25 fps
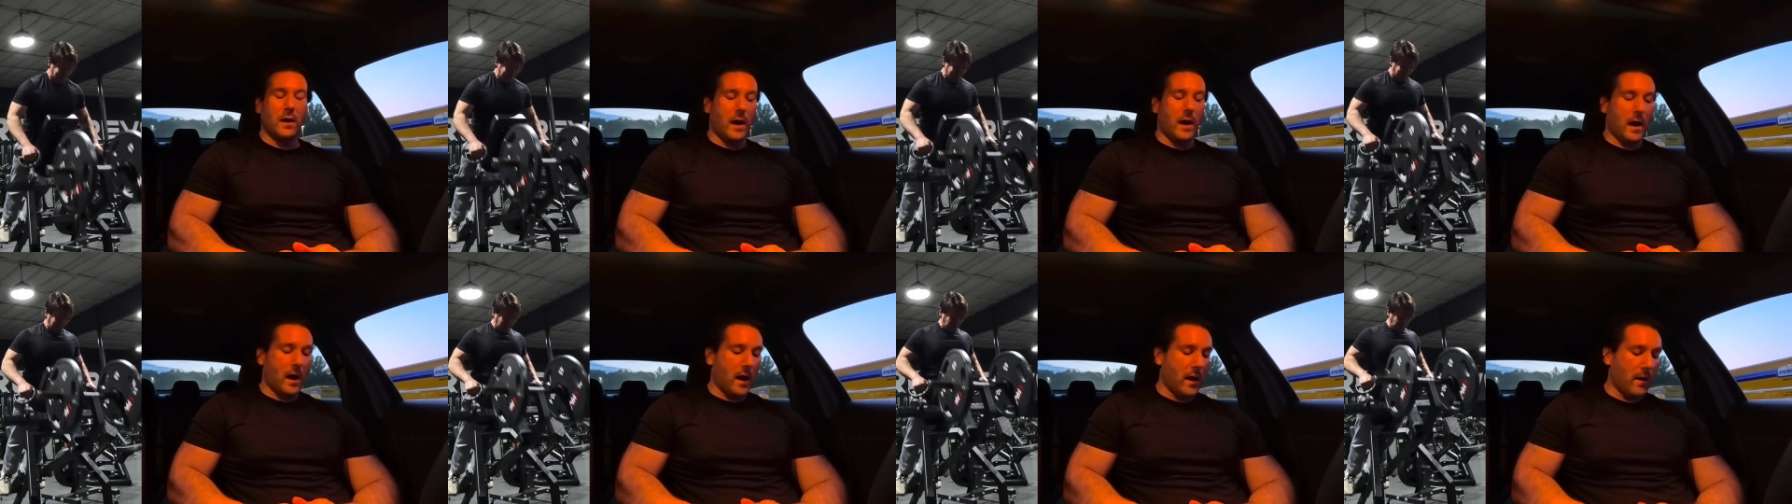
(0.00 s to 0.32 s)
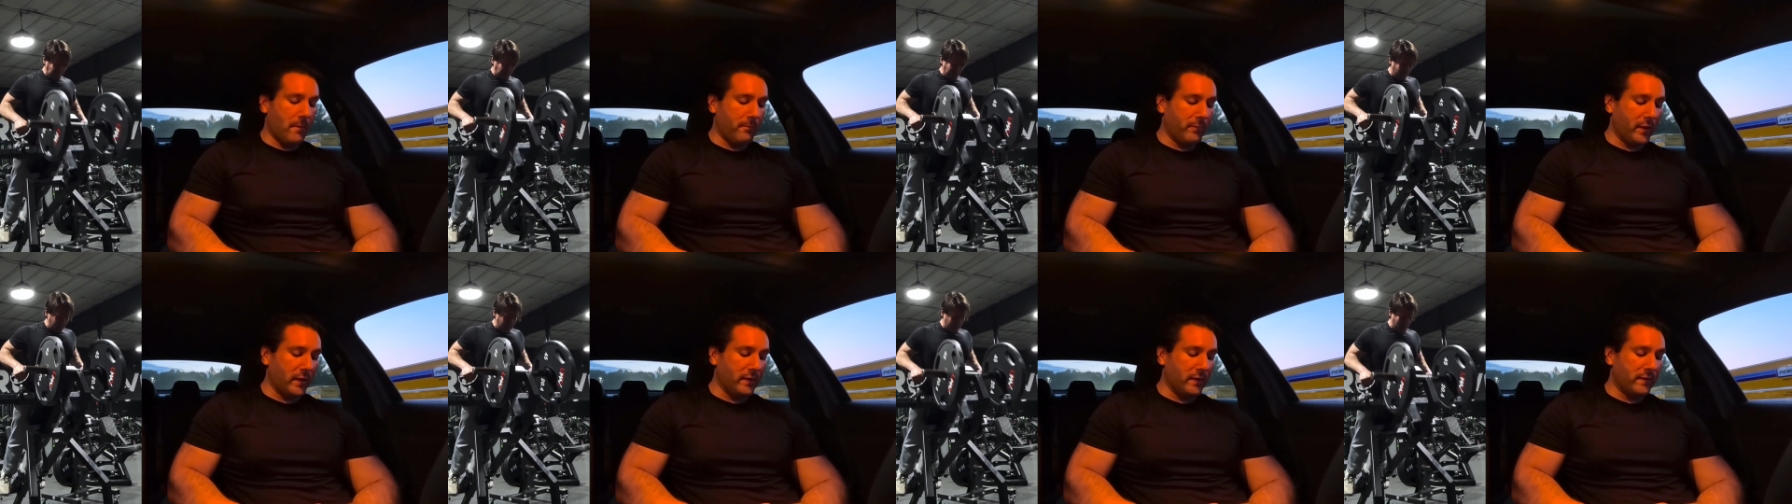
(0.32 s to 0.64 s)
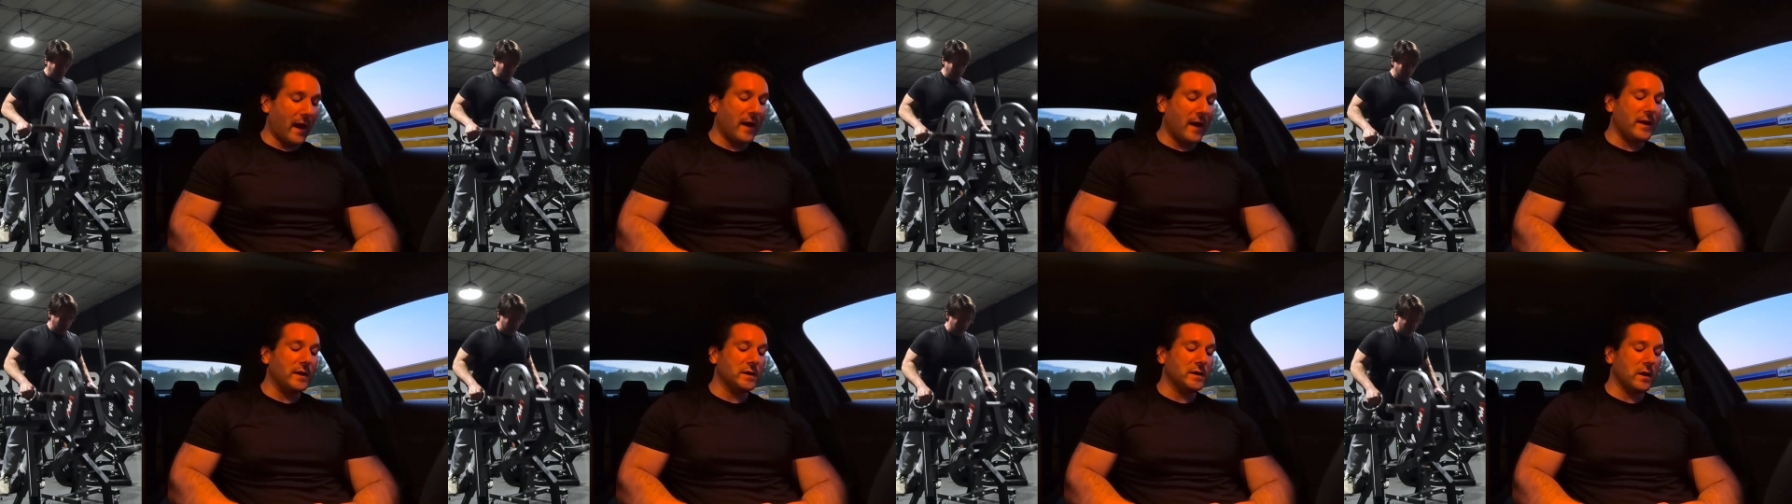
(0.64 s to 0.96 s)
but
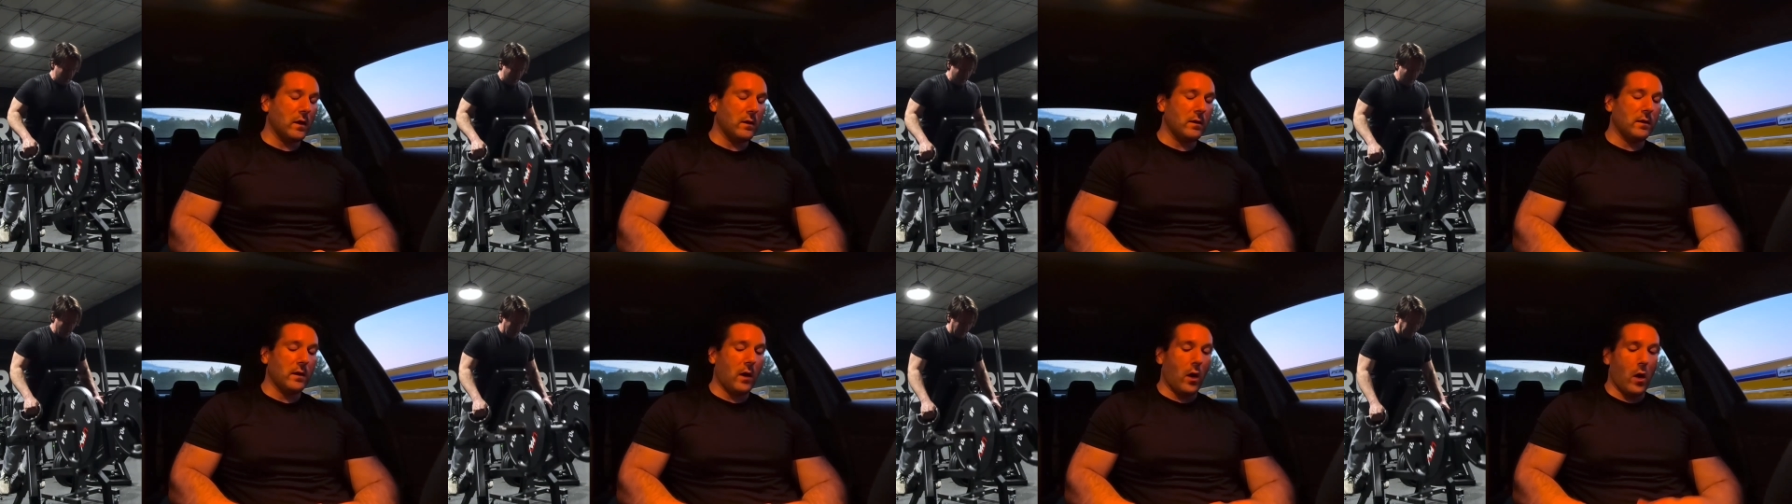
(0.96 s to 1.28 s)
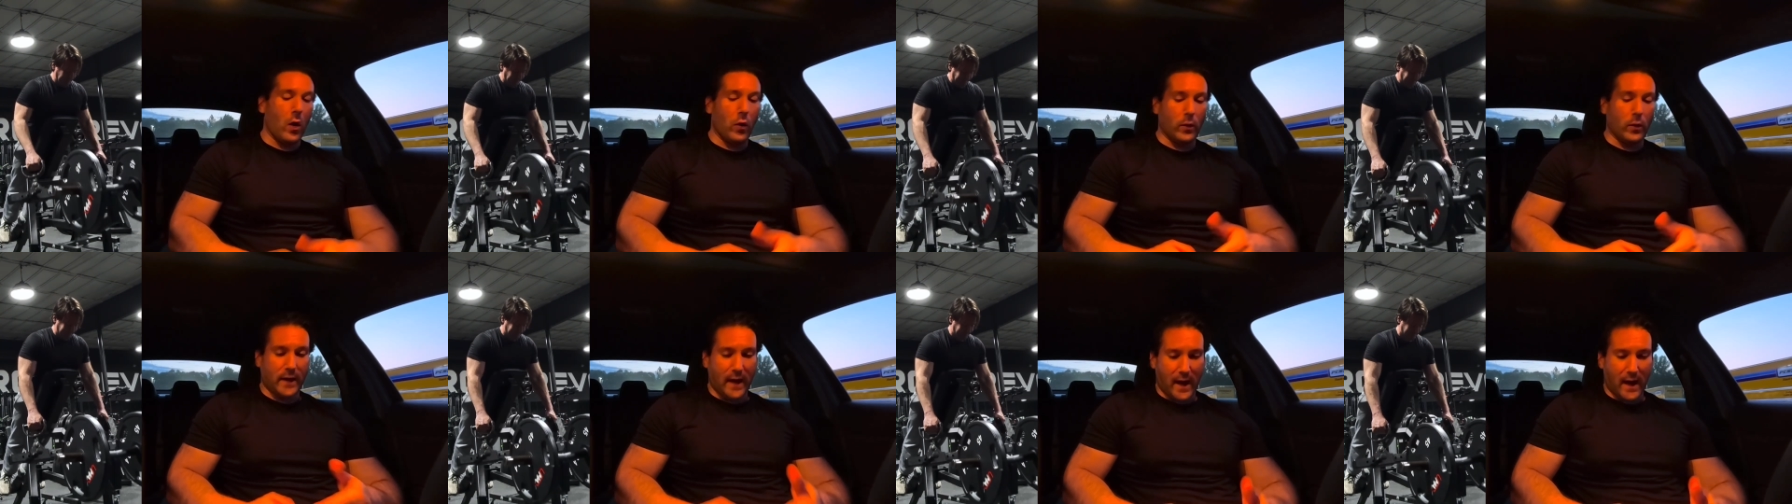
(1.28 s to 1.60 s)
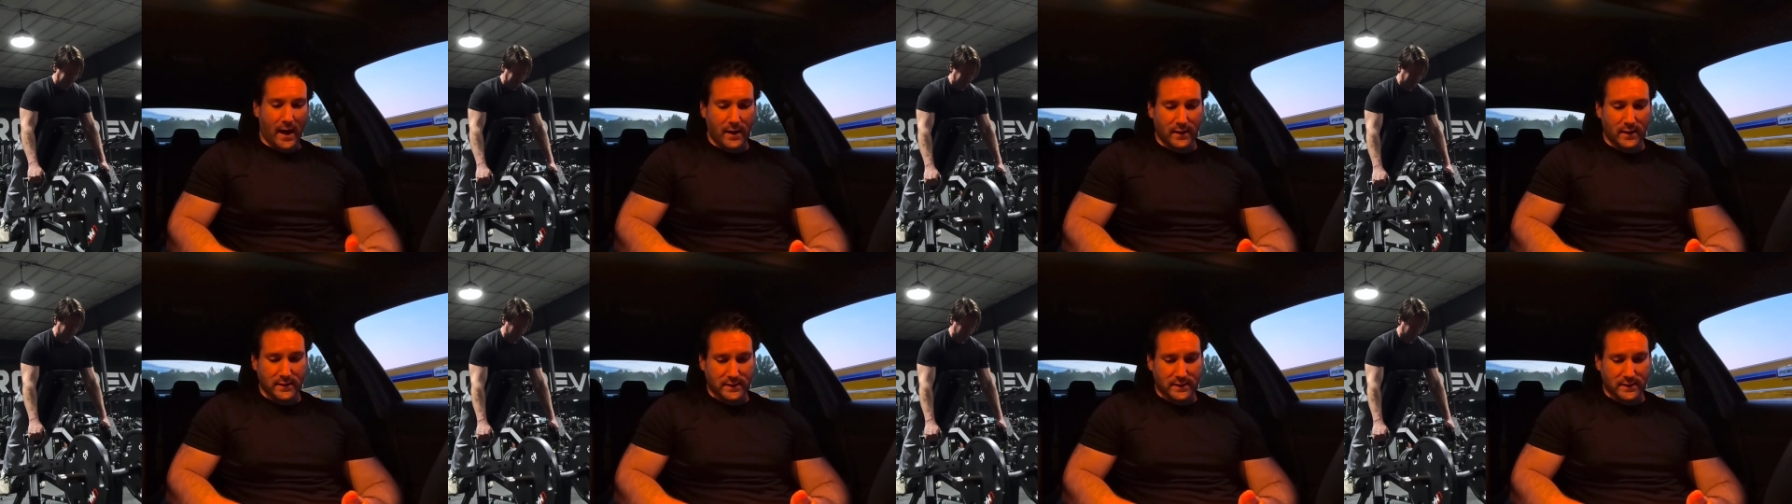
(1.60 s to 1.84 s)
that is okay.